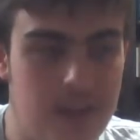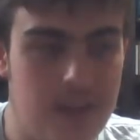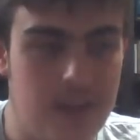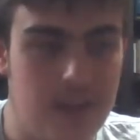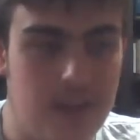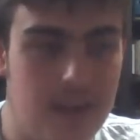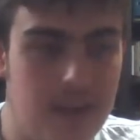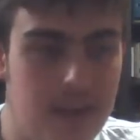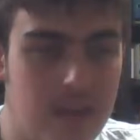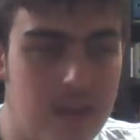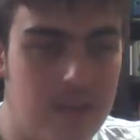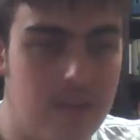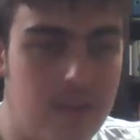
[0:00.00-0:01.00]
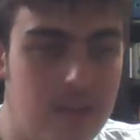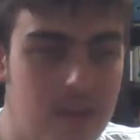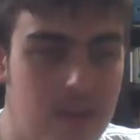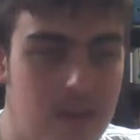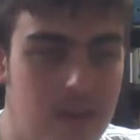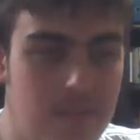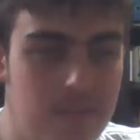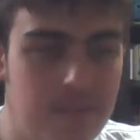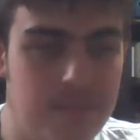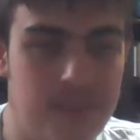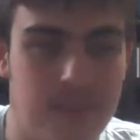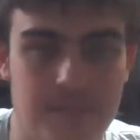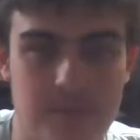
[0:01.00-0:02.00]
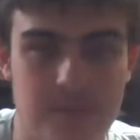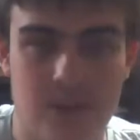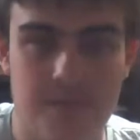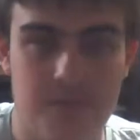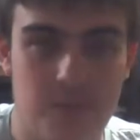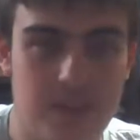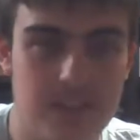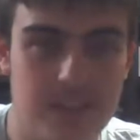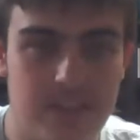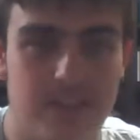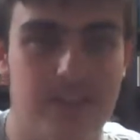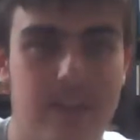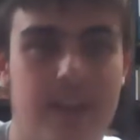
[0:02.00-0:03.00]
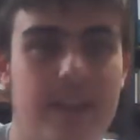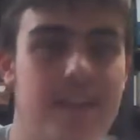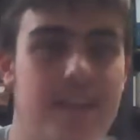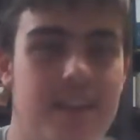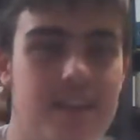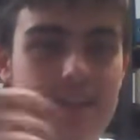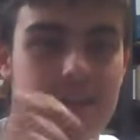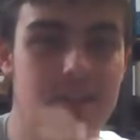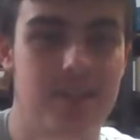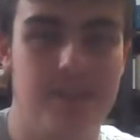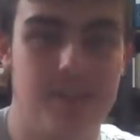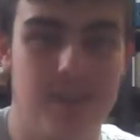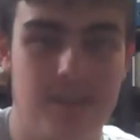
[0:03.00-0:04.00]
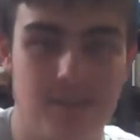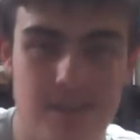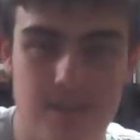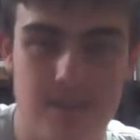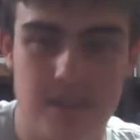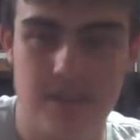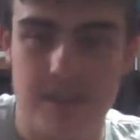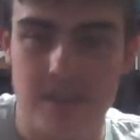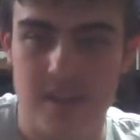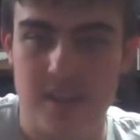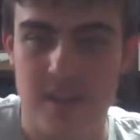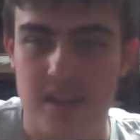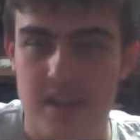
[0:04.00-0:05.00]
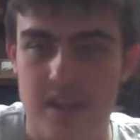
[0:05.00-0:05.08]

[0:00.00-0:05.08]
So I have to wait until that gets shipped and do that thing.